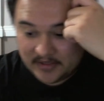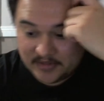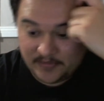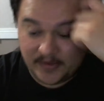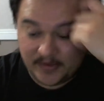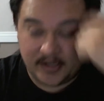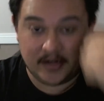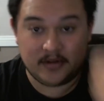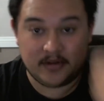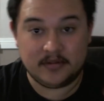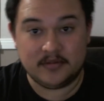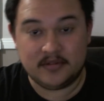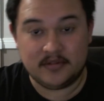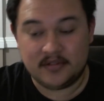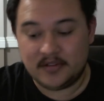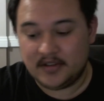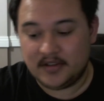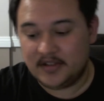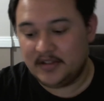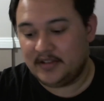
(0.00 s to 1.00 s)
video
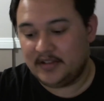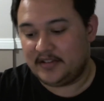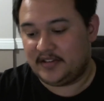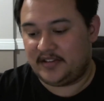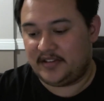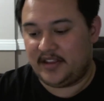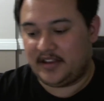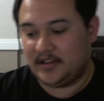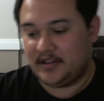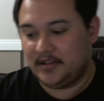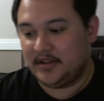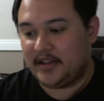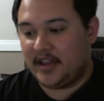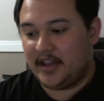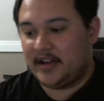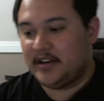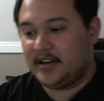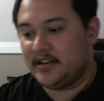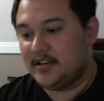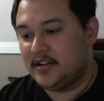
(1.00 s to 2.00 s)
to take a look at
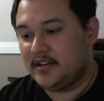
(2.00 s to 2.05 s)
it.